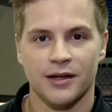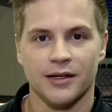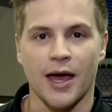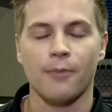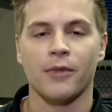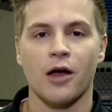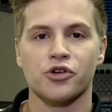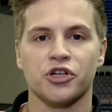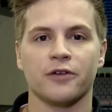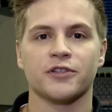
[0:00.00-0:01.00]
Camp now
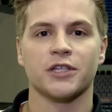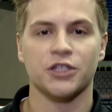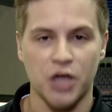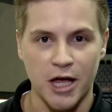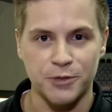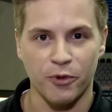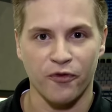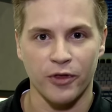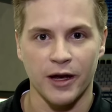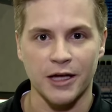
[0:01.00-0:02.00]
shifts to Jasper
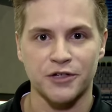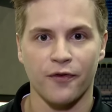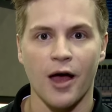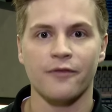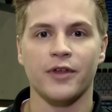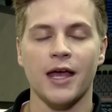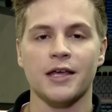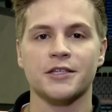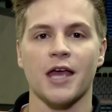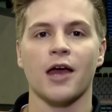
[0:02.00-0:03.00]
for the next 5
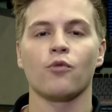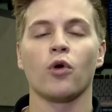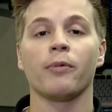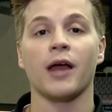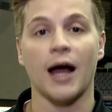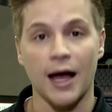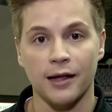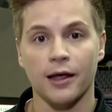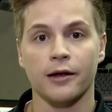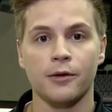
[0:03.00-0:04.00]
days and will be
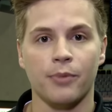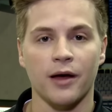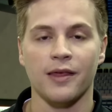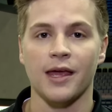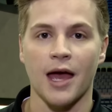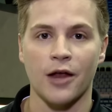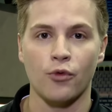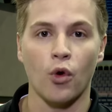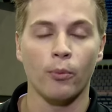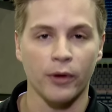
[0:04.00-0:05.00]
highlighted by the
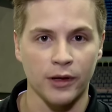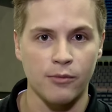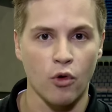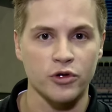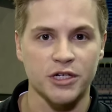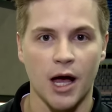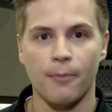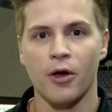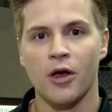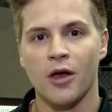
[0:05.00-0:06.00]
annual Billy Moore's
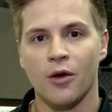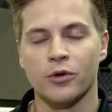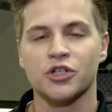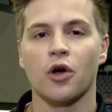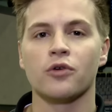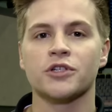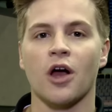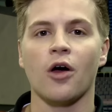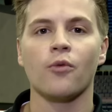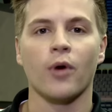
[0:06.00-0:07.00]
Cup, which goes
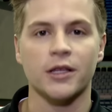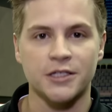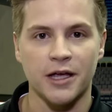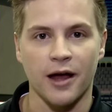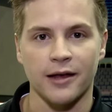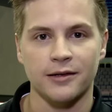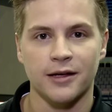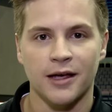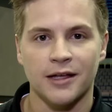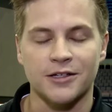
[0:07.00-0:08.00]
on Wednesday night.
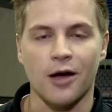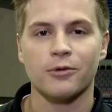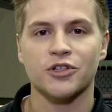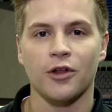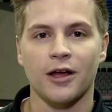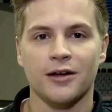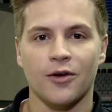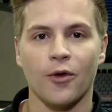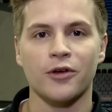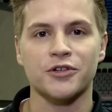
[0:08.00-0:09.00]
Tom Gazzola,
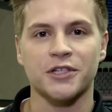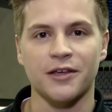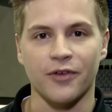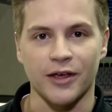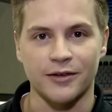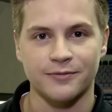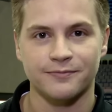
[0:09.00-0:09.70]
Oilers TV.